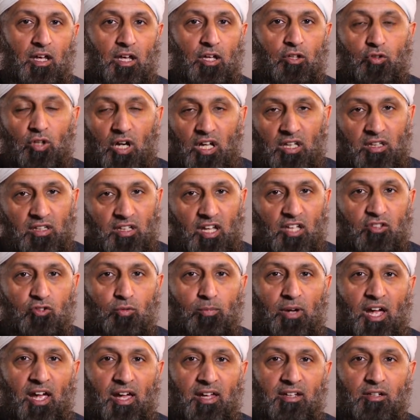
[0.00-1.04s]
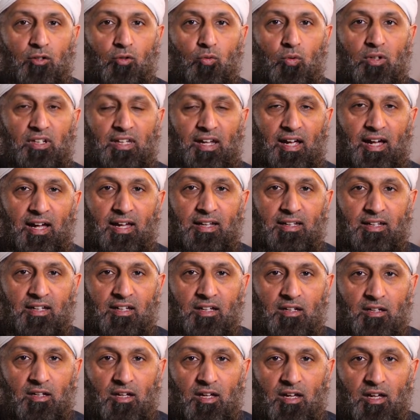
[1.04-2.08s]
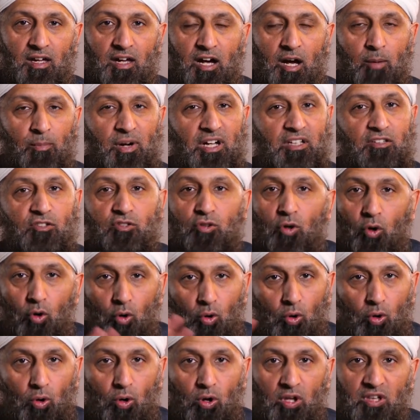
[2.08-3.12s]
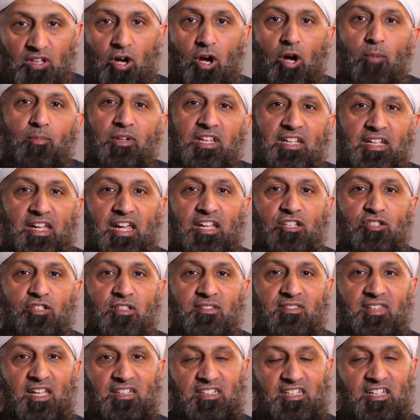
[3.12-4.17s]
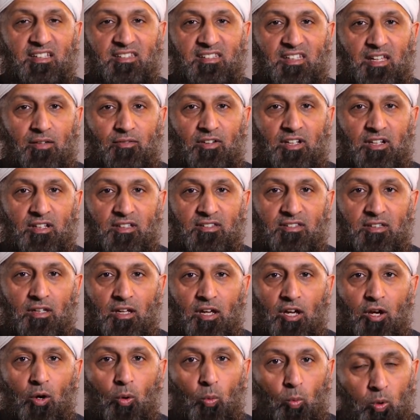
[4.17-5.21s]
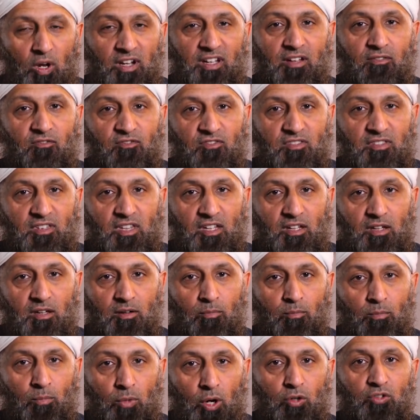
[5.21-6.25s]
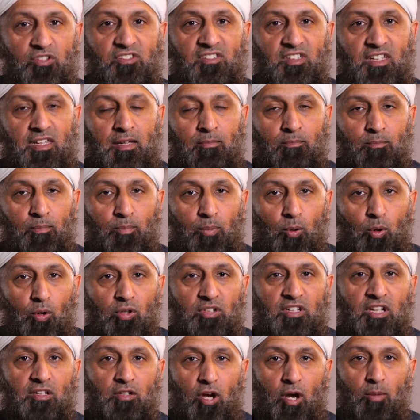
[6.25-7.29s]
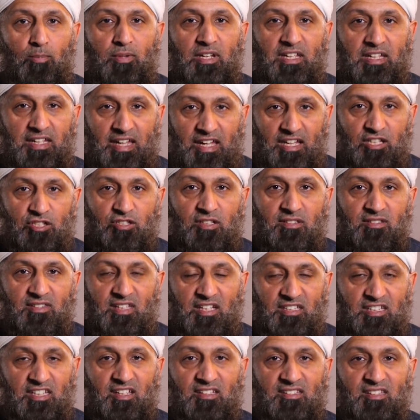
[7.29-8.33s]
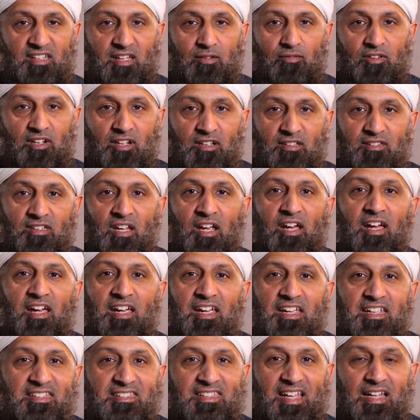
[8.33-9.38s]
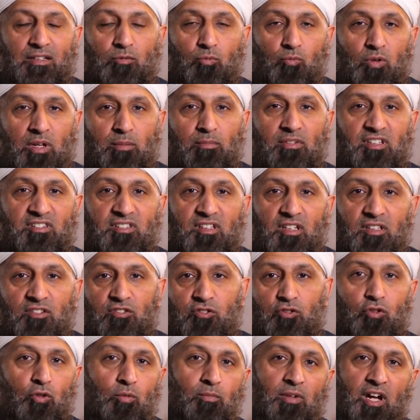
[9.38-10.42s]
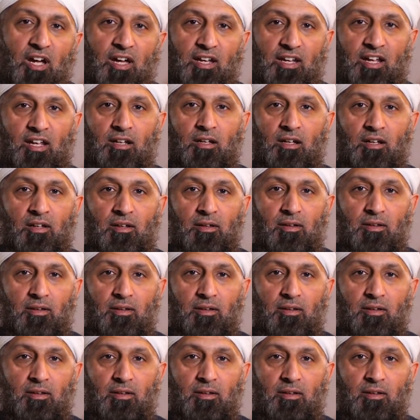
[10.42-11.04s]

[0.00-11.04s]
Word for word: So Allah subhanahu wa ta'ala, amongst all the obligations that He has given us, one of the most important obligations that He has given us is that we must consume halal.